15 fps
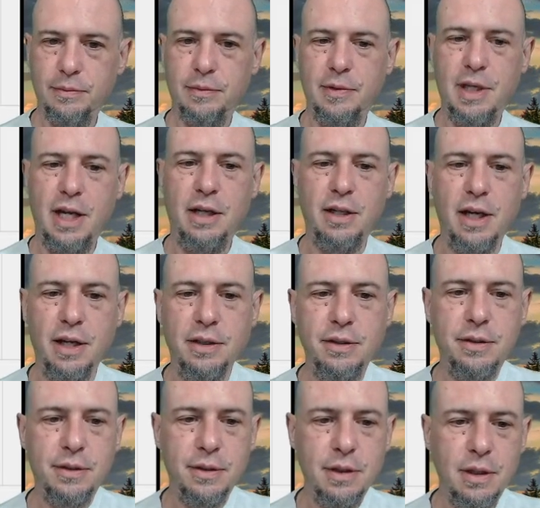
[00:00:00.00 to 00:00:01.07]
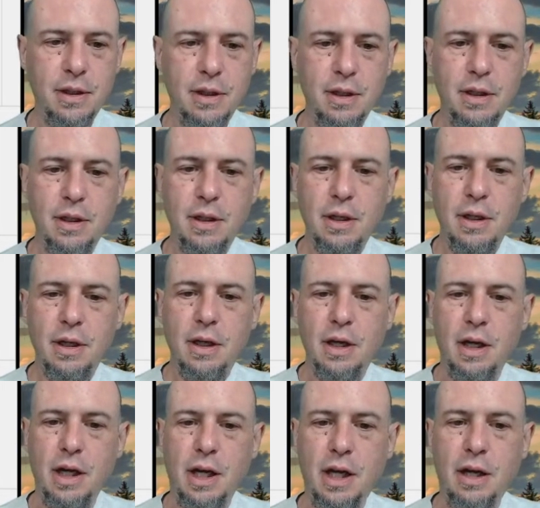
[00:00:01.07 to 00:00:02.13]
And it does.
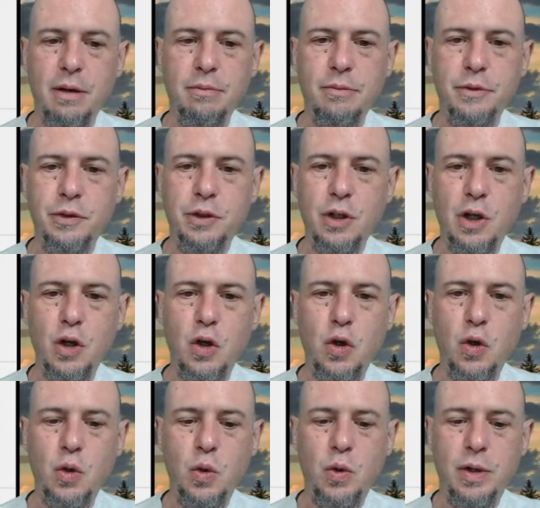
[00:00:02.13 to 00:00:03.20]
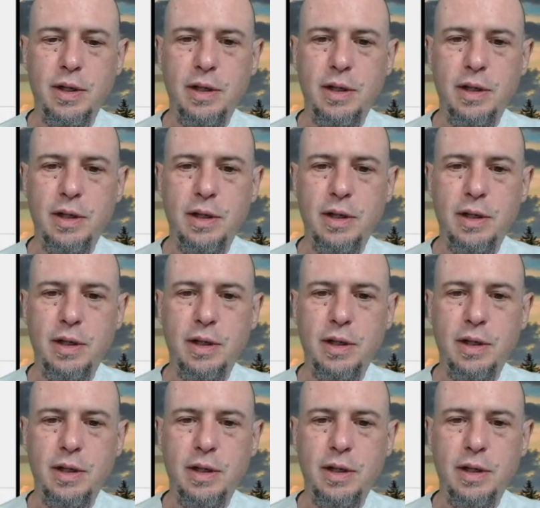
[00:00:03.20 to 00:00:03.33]
Um, so